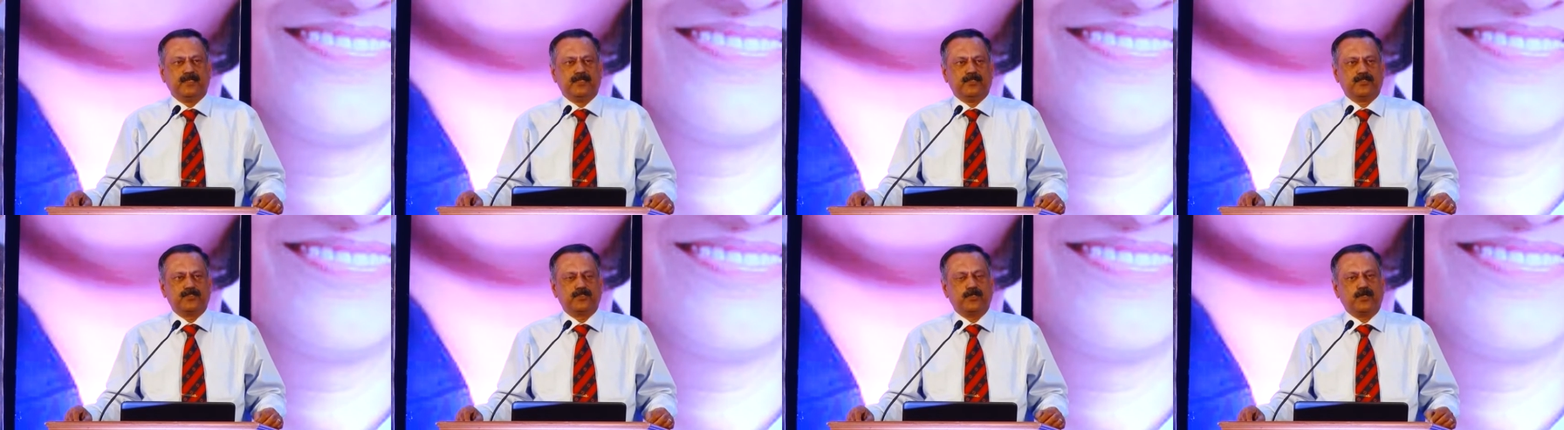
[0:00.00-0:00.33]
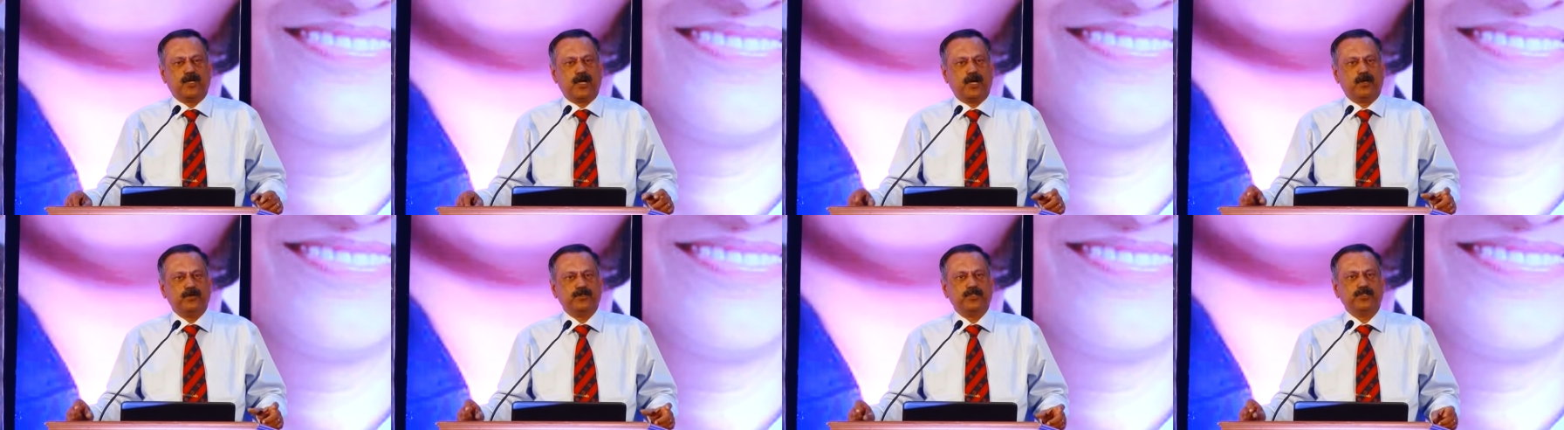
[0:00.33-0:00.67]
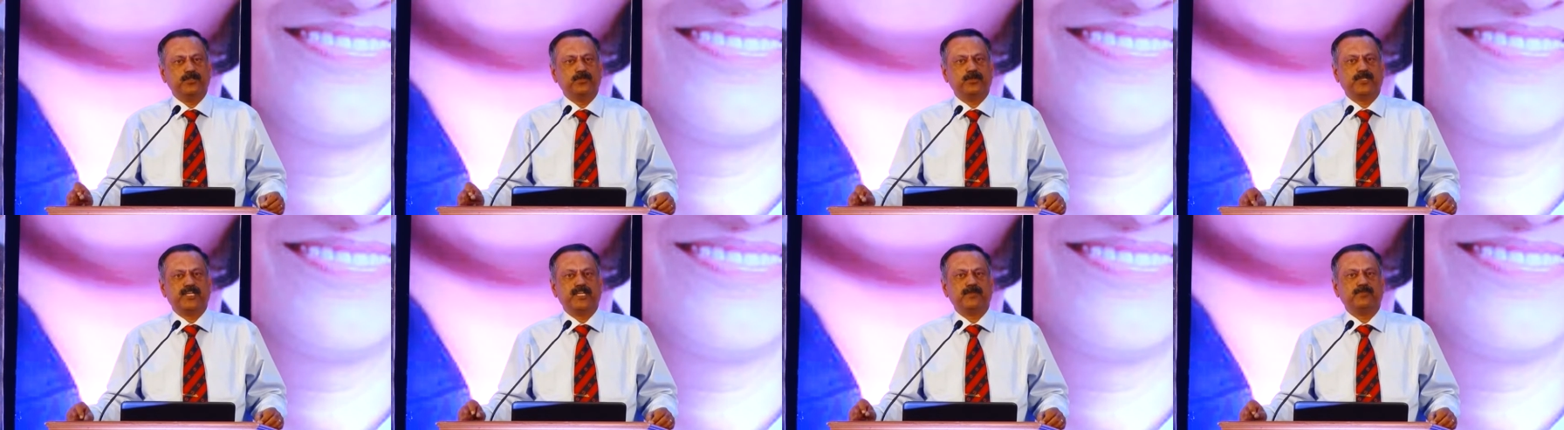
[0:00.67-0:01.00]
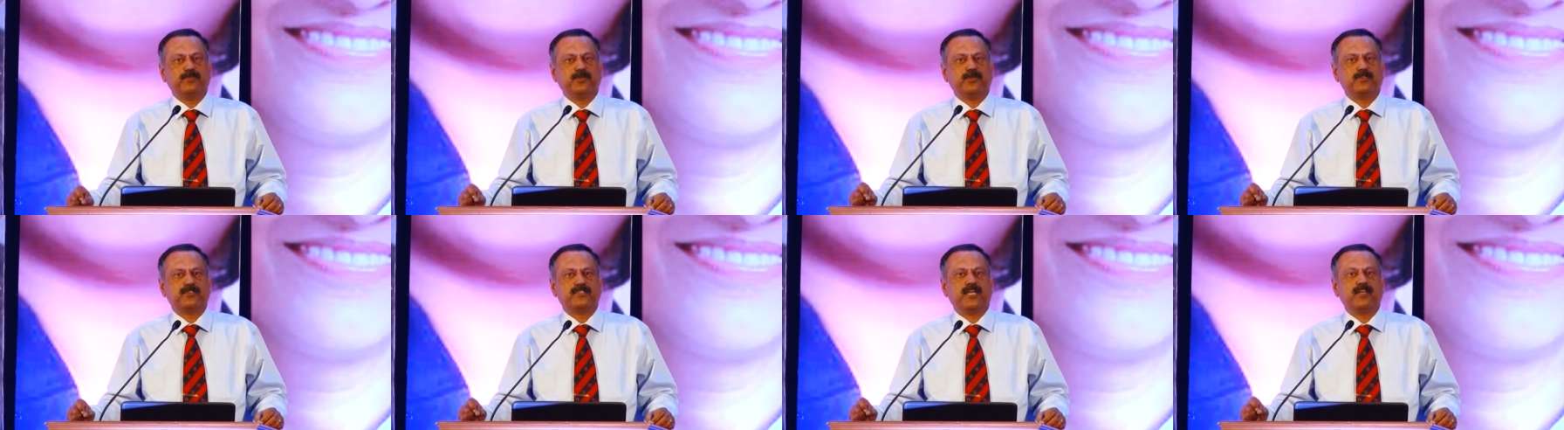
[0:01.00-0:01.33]
So how do you keep
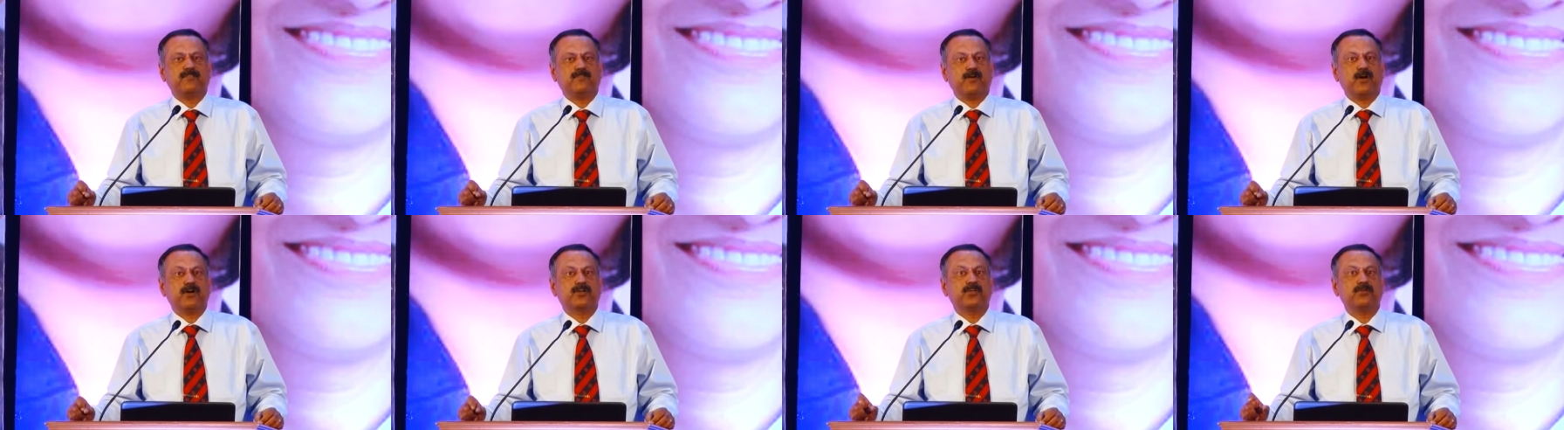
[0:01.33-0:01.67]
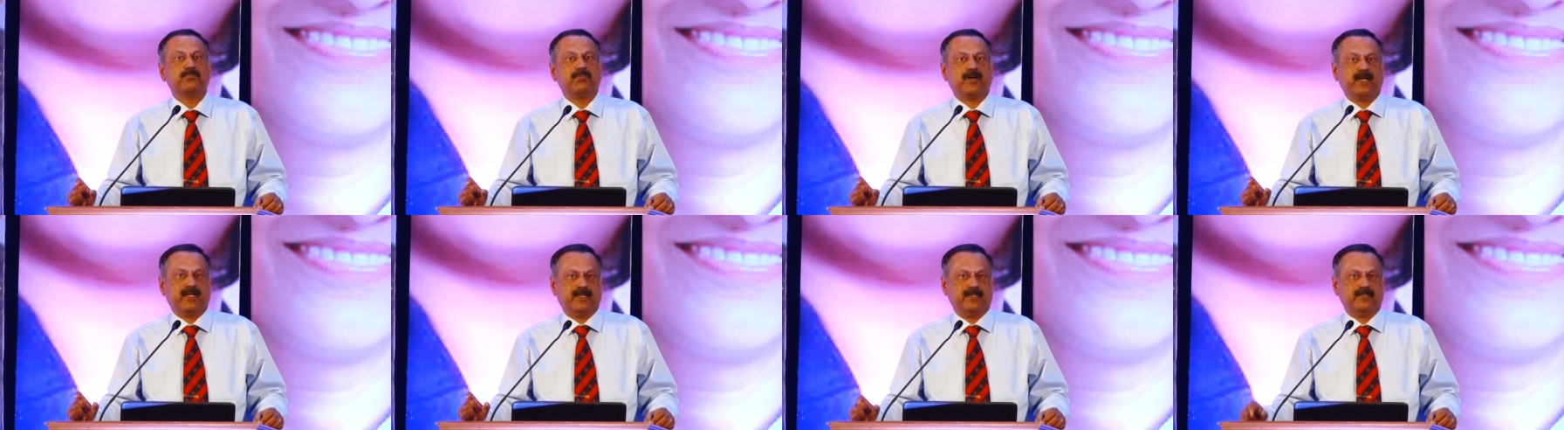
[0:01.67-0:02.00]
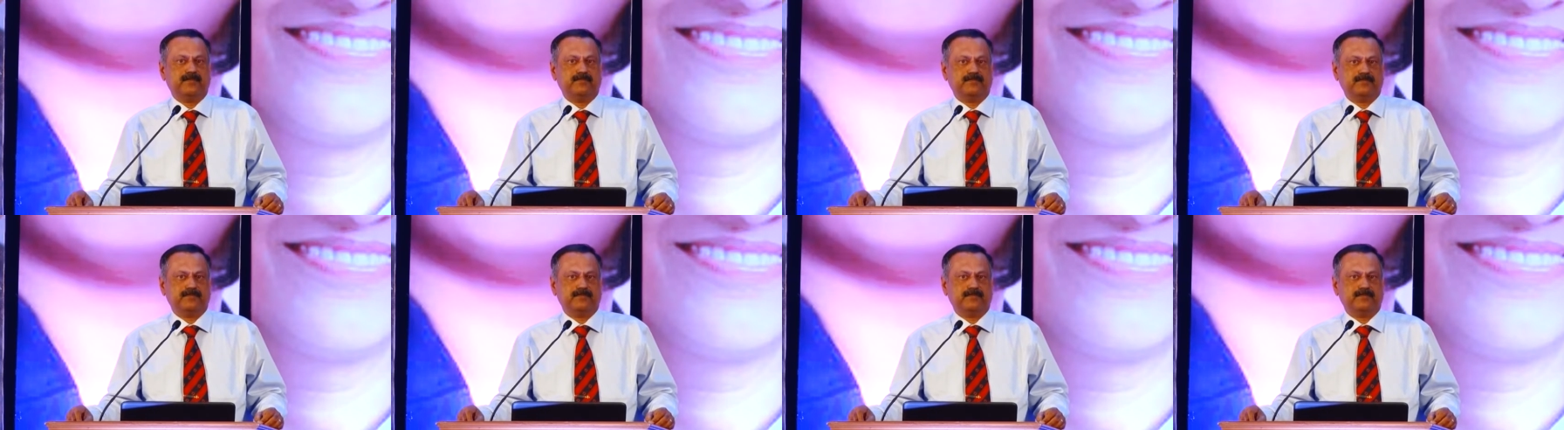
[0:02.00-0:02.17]
yourself occupied?